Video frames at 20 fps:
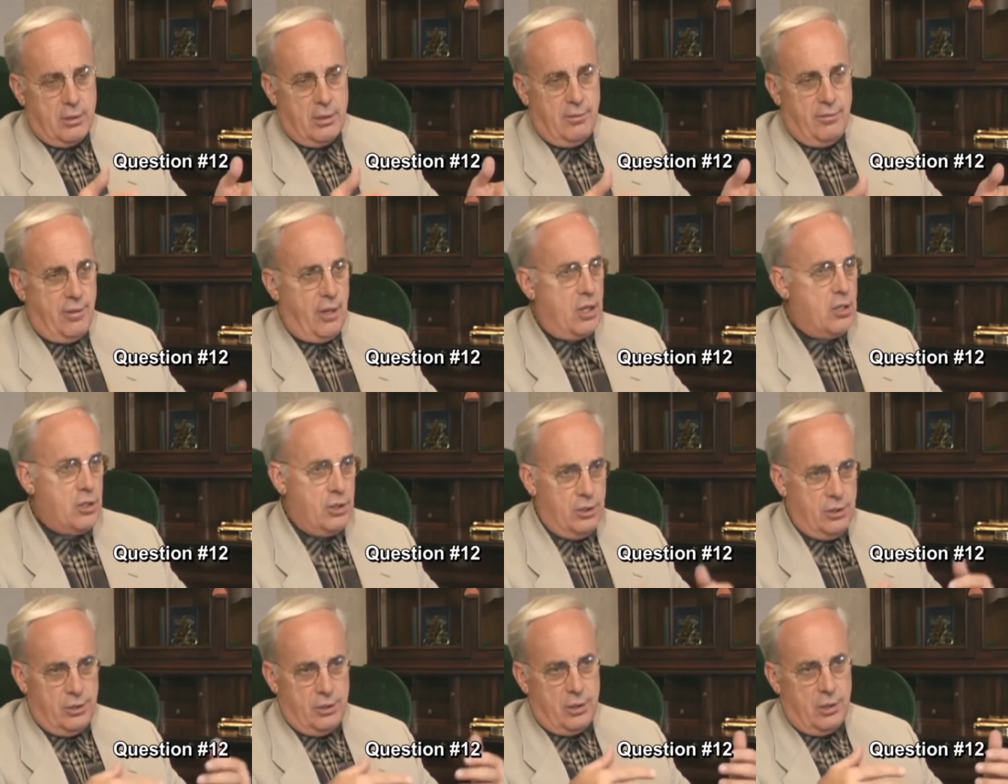
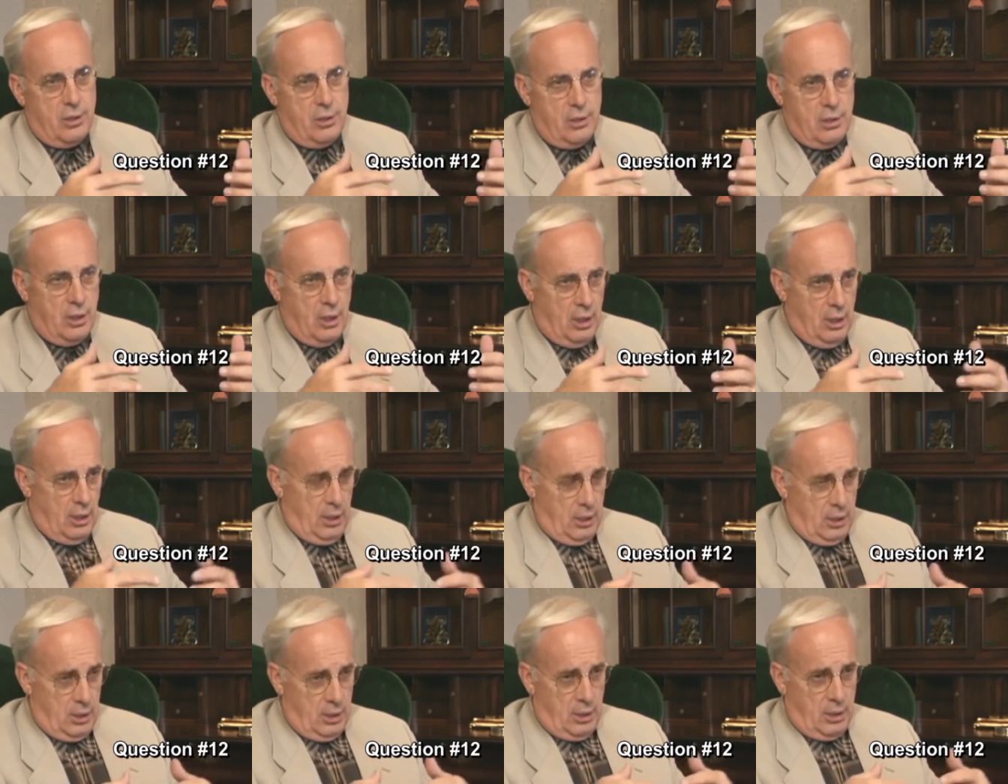confessions
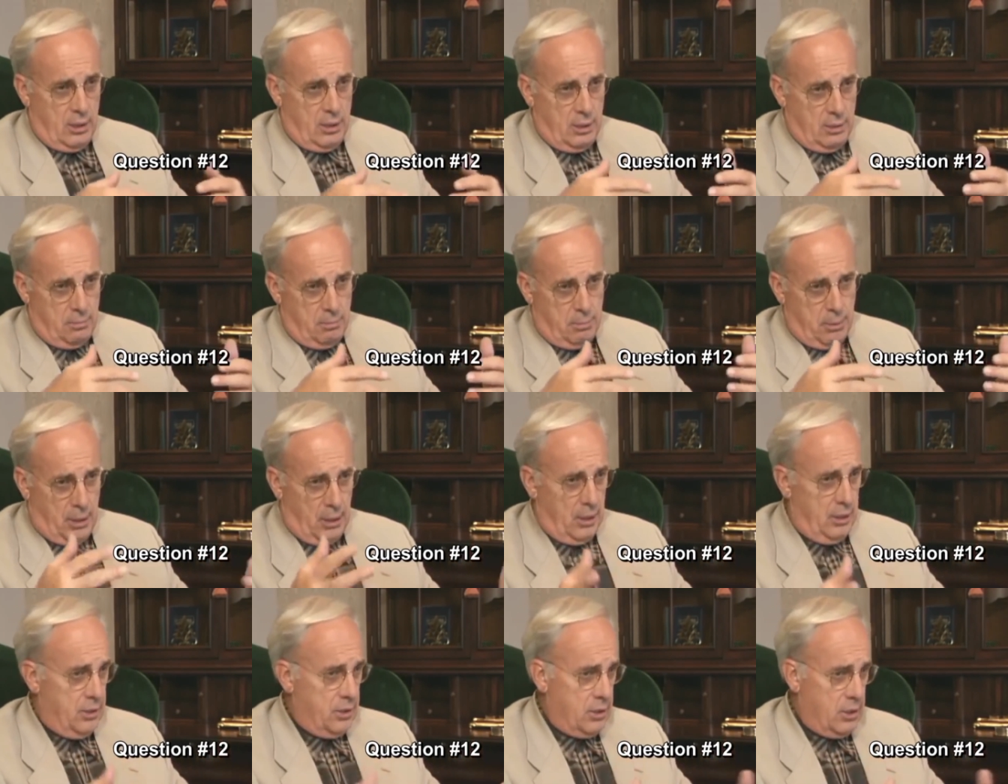and
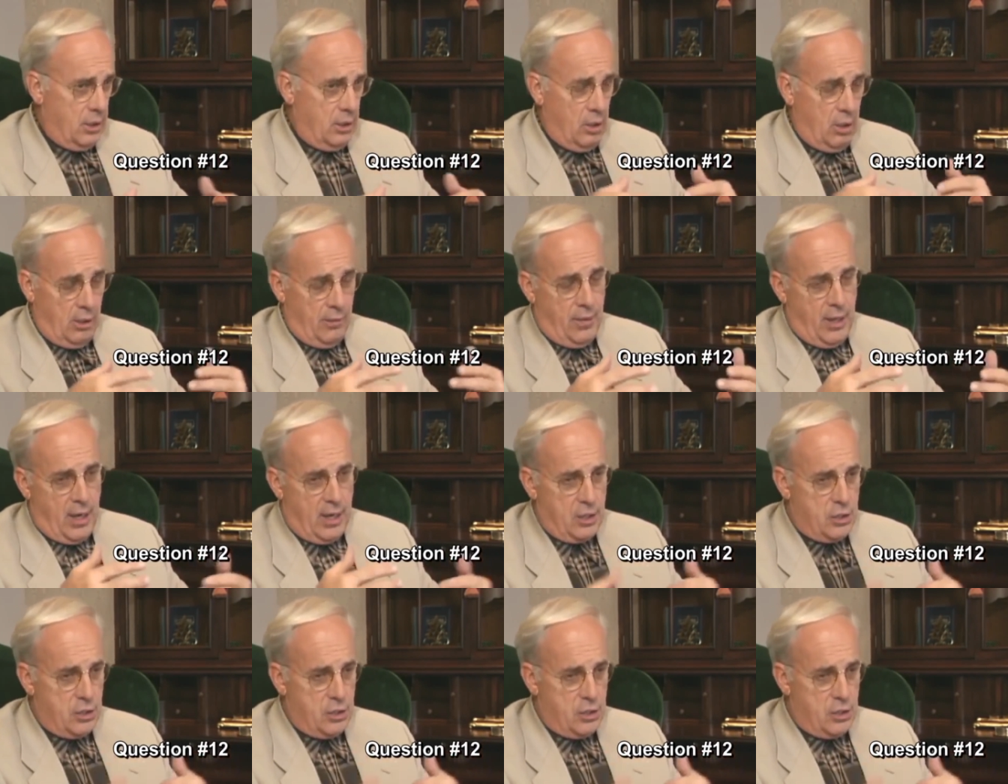penance and all of that,